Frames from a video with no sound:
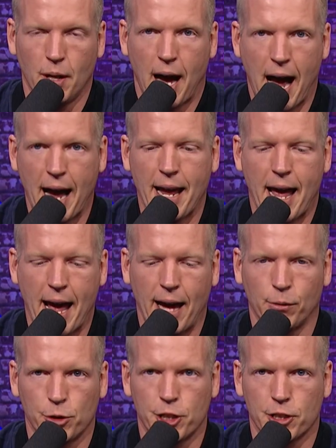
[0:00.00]
I had
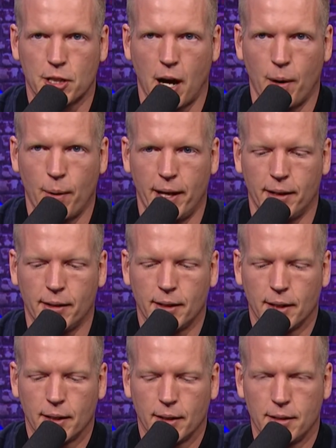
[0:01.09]
was just going
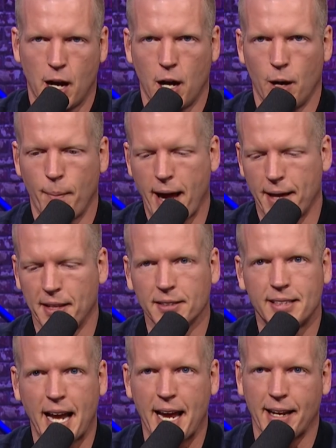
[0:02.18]
no, man, this
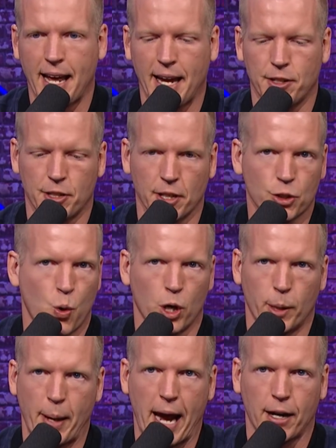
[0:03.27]
day and age, this
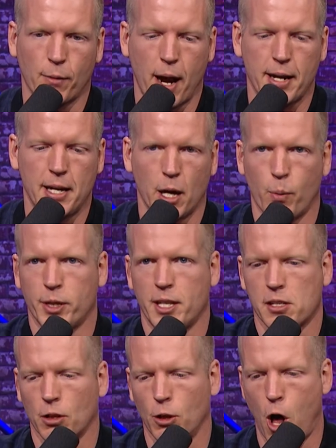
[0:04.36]
quarterback right here with
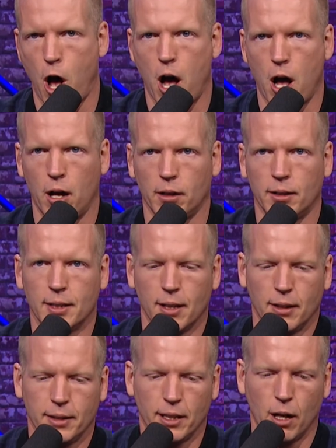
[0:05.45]
this long,
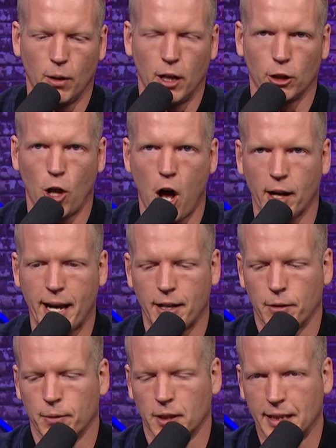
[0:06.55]
you know, elongated
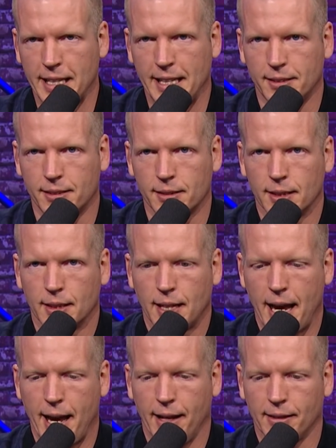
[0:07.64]
release
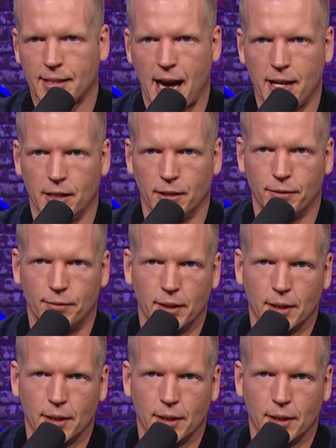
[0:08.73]
and kind of